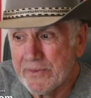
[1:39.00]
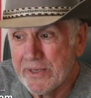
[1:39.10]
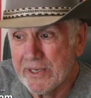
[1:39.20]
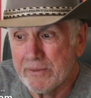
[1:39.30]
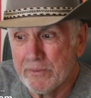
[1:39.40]

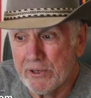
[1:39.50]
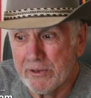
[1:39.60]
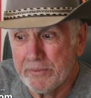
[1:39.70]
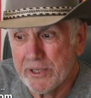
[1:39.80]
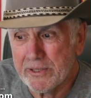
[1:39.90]
in the
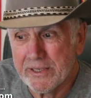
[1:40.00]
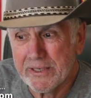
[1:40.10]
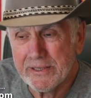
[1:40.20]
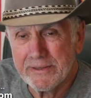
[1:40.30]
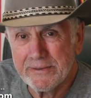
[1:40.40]
Murrah building.
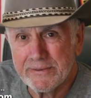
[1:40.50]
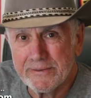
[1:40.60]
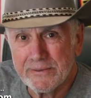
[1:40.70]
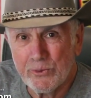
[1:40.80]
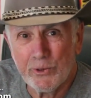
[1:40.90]

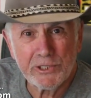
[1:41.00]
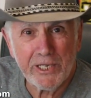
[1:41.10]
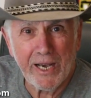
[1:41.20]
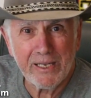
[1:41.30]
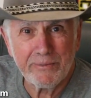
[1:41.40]
Which
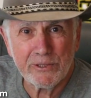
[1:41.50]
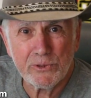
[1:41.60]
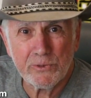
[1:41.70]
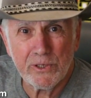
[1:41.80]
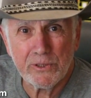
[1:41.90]

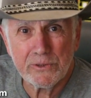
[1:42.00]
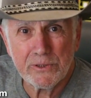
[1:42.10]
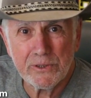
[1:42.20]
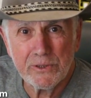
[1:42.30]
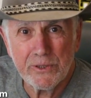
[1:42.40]
documents were
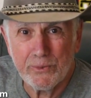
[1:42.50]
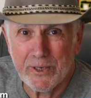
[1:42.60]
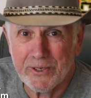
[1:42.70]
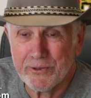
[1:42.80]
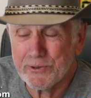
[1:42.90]
those?
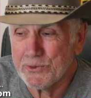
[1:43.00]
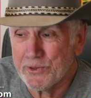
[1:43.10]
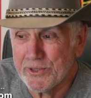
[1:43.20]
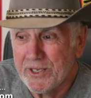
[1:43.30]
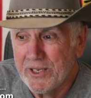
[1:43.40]
Well, those
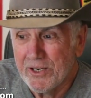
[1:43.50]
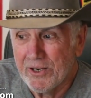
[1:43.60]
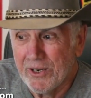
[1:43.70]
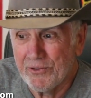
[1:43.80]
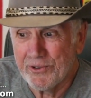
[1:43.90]
were
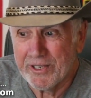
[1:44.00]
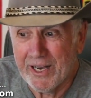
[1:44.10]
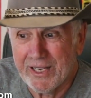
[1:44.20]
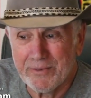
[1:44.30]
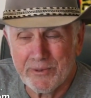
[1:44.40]
all the
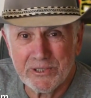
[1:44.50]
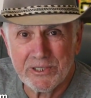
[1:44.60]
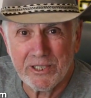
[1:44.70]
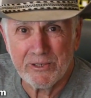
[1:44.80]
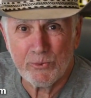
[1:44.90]

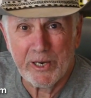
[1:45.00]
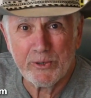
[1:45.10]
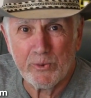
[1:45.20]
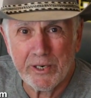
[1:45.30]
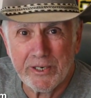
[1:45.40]
documents on
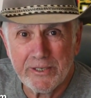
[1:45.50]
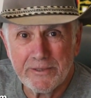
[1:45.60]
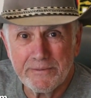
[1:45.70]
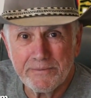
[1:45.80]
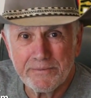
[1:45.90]
Whitewater.
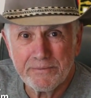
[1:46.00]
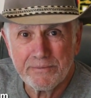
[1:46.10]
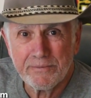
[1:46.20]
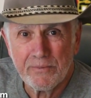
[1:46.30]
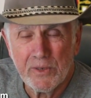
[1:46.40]

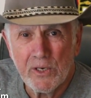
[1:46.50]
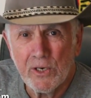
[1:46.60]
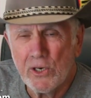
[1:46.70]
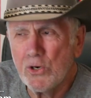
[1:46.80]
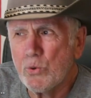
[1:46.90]

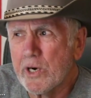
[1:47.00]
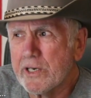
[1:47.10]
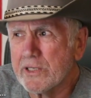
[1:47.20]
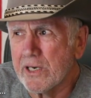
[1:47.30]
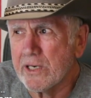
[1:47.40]
Who
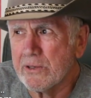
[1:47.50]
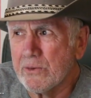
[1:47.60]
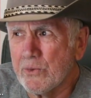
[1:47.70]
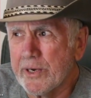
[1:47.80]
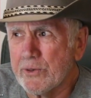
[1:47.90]
worked on
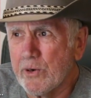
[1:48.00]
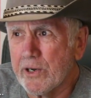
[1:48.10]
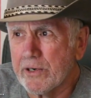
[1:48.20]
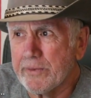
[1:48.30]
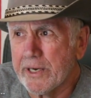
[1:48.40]

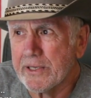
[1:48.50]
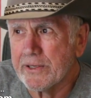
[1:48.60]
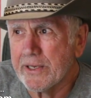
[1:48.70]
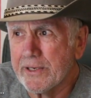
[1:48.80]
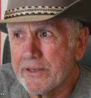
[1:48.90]
Whitewater back
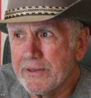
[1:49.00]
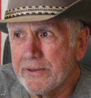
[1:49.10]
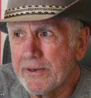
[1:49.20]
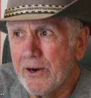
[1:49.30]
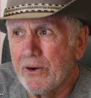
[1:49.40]
then?
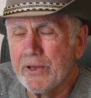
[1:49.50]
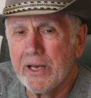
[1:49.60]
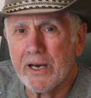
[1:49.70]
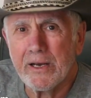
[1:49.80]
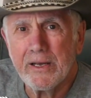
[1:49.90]
Oh
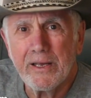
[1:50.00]
yeah,